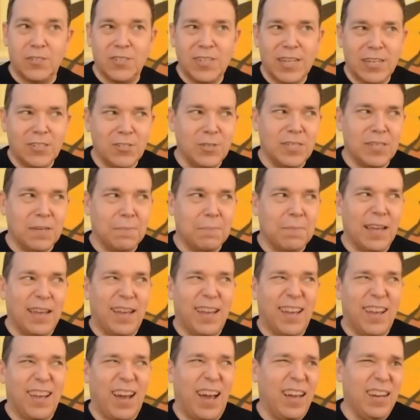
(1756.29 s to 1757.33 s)
There's actually
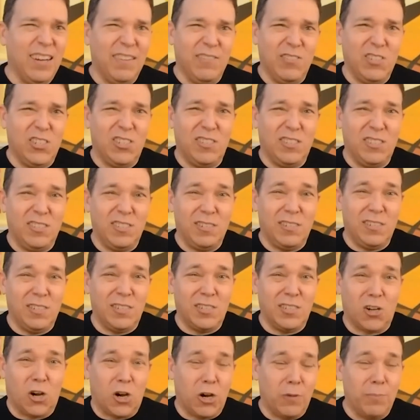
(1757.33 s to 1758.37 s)
something kind of
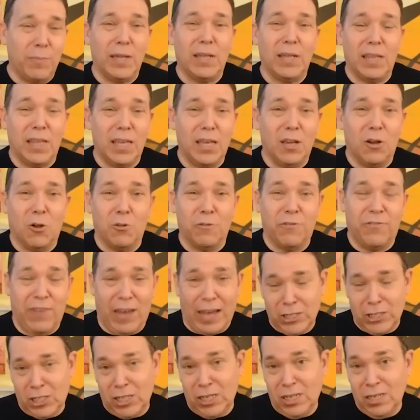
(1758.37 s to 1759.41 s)
charmingly old
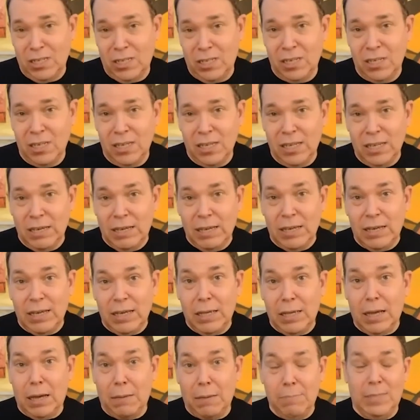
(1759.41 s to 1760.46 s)
fashioned
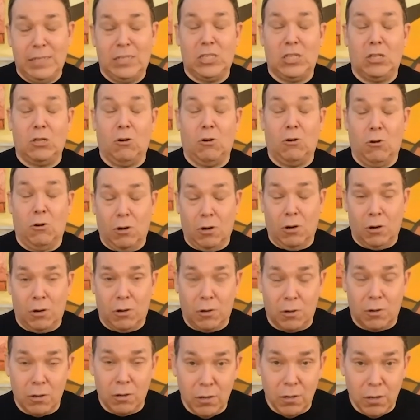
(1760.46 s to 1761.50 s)
amidst the
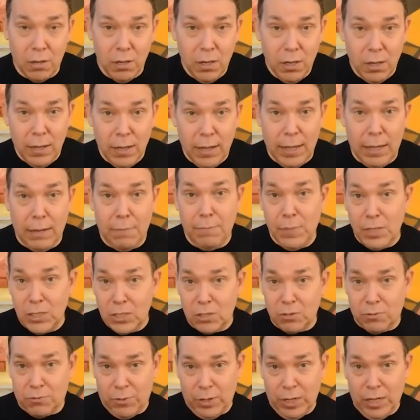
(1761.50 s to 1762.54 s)
horror and
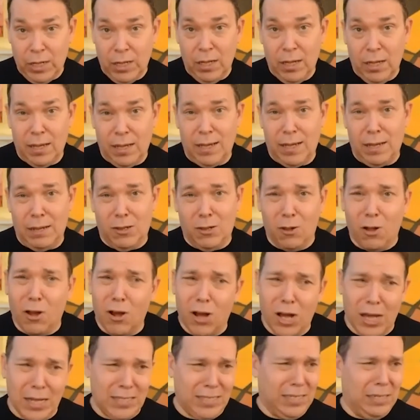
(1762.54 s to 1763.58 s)
misery and
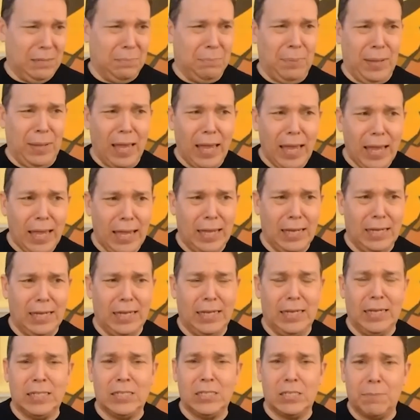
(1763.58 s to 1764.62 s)
loss and
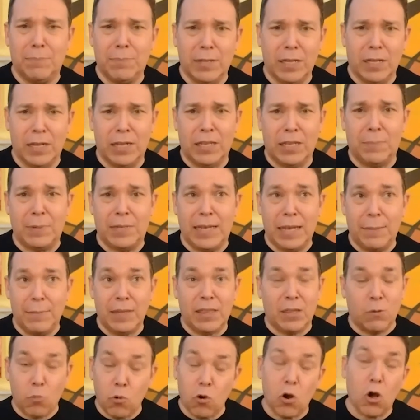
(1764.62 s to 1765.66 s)
pain and instability of the
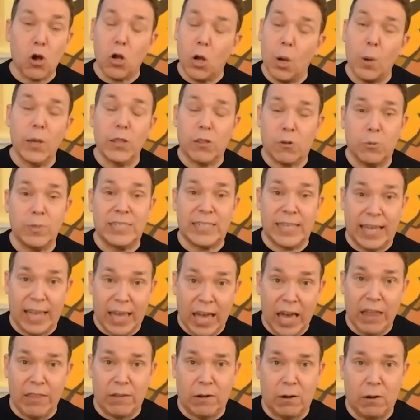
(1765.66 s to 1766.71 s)
pandemic that we're all going through it
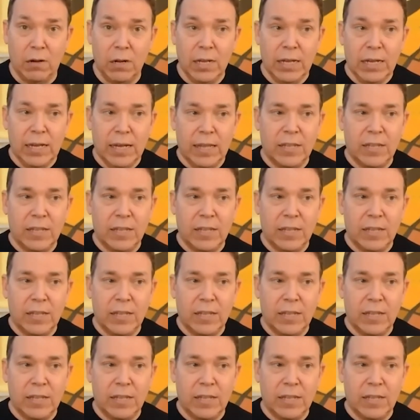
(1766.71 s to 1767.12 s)
together.